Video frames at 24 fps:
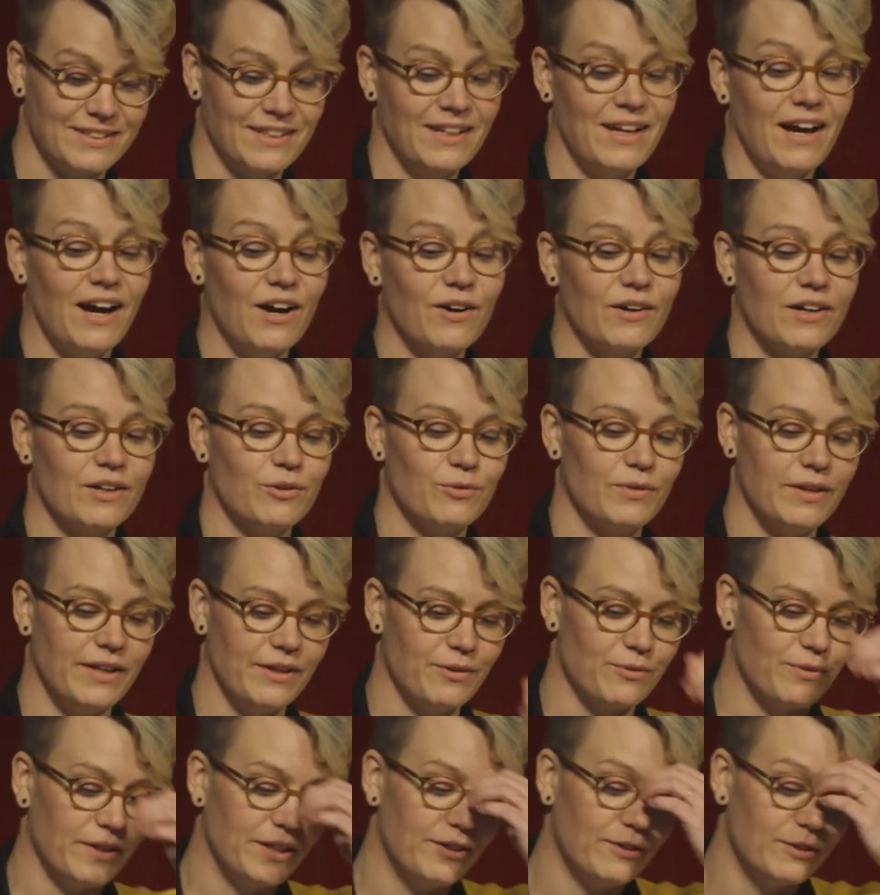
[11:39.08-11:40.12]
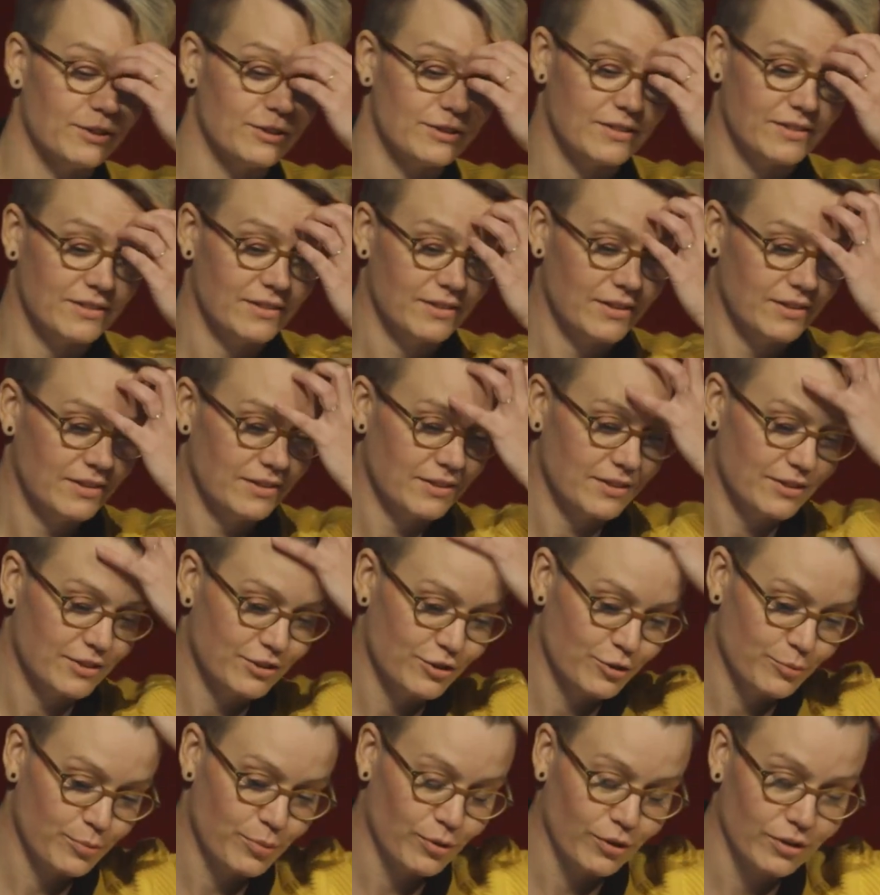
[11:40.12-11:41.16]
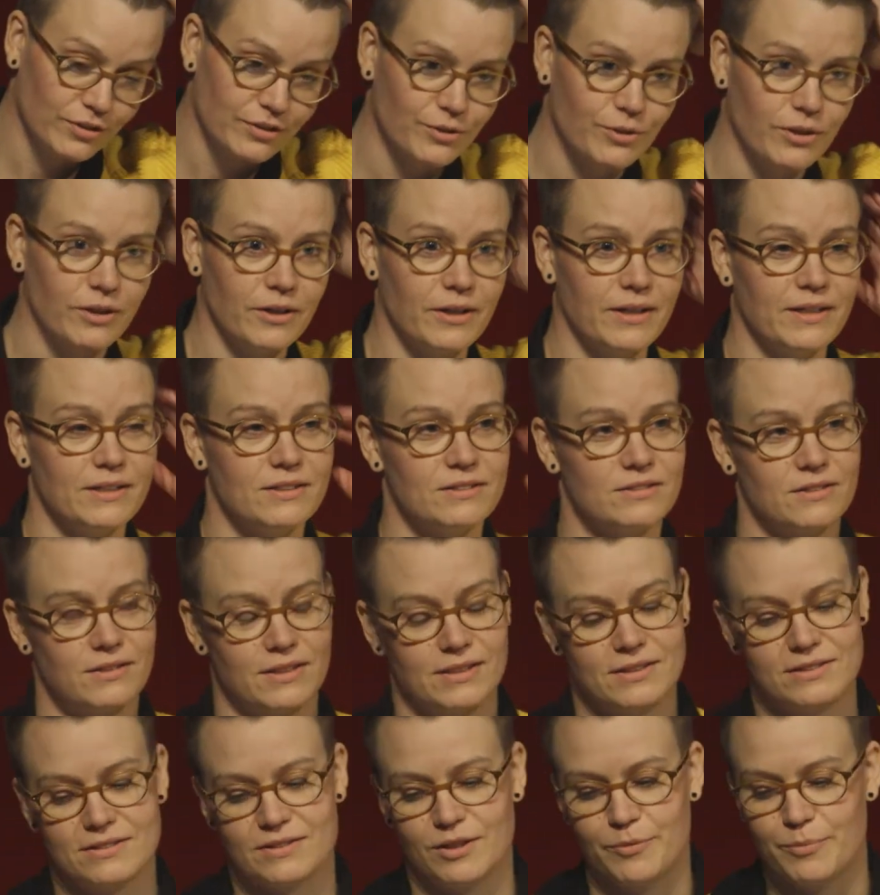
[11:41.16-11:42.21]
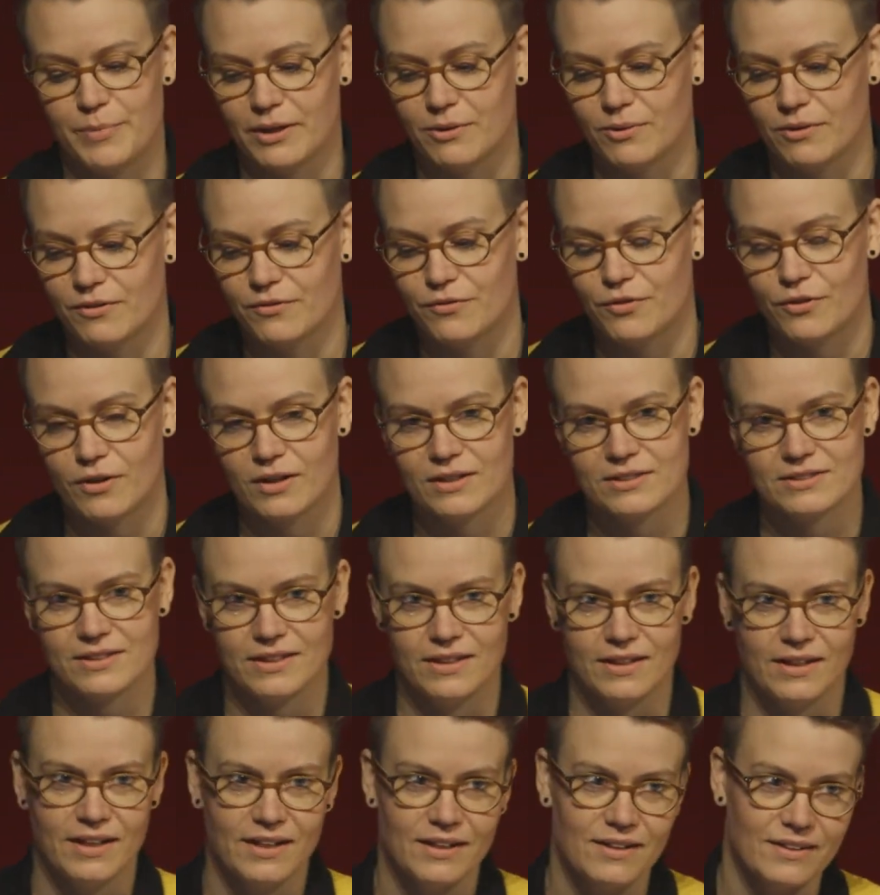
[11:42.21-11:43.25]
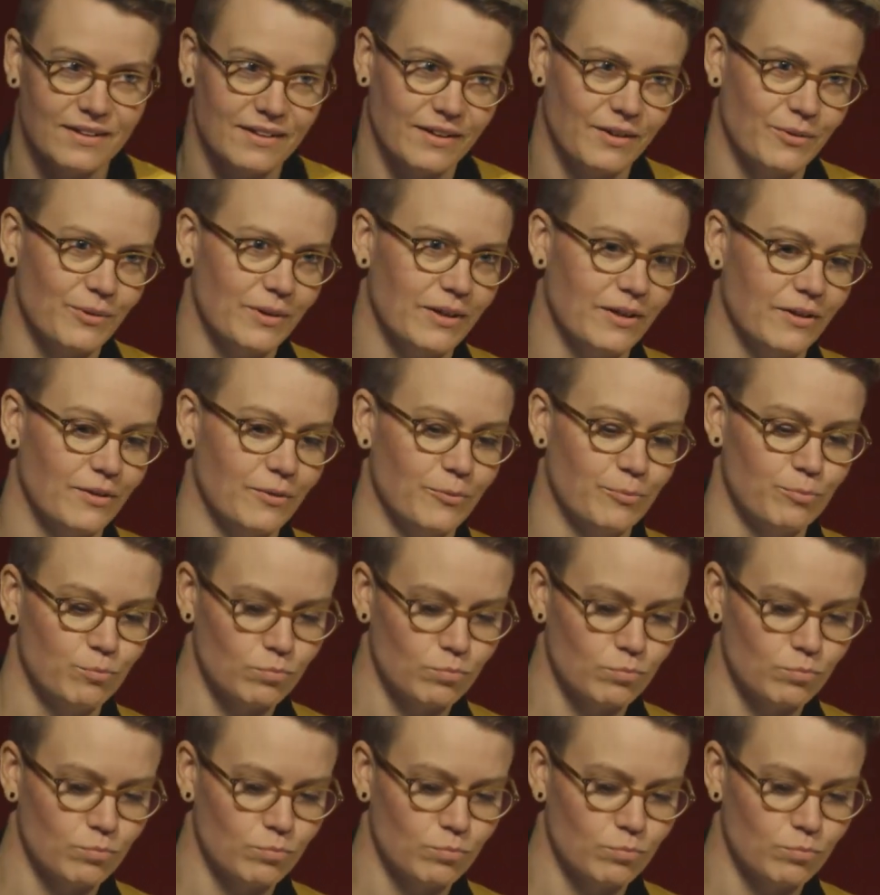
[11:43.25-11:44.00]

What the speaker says: how can we reduce support queries is a big one for us in anything we do.